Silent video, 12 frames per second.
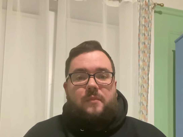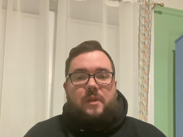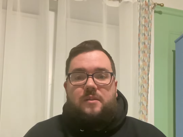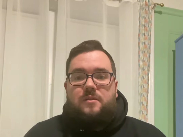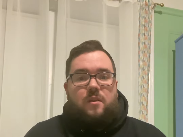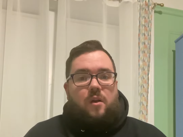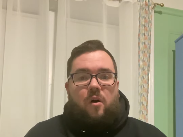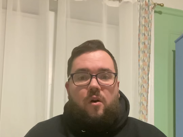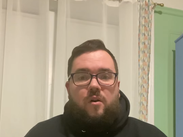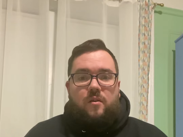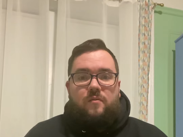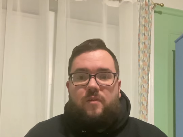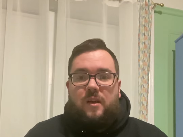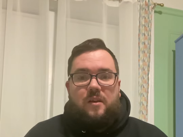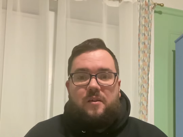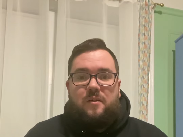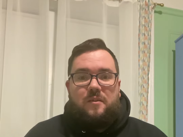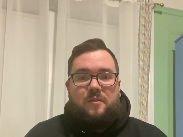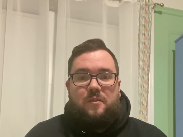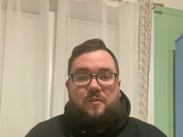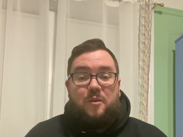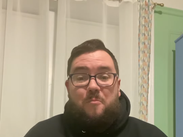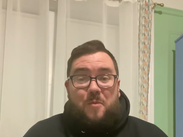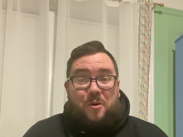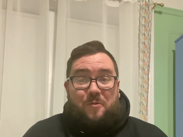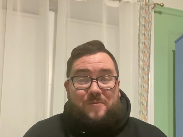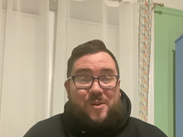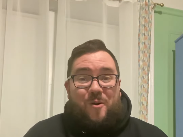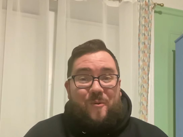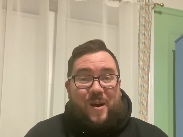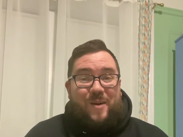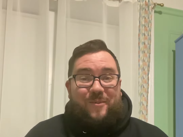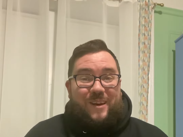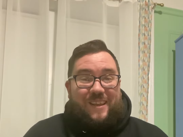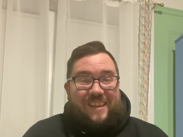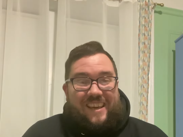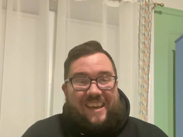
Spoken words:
into the heart of like the middle of nowhere, really,